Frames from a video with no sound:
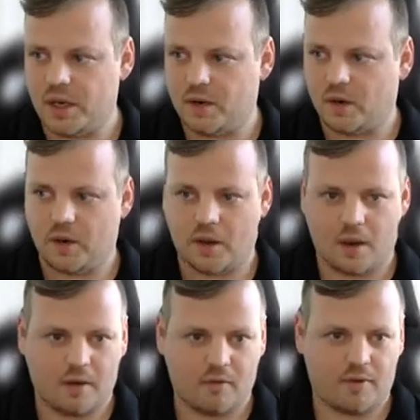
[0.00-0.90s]
We need an
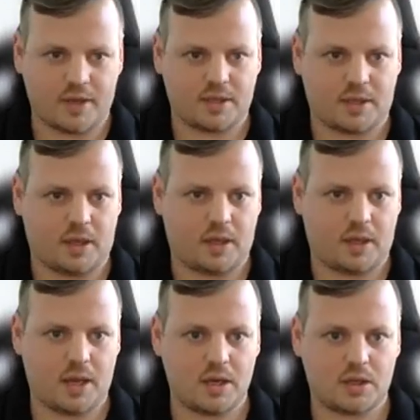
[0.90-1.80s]

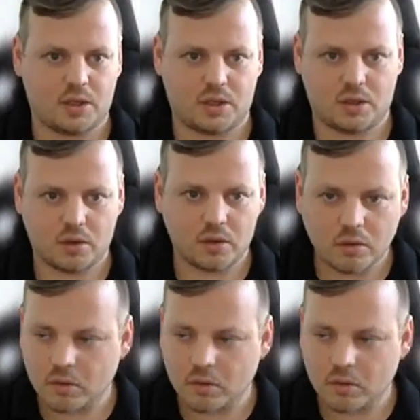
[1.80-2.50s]
investigation.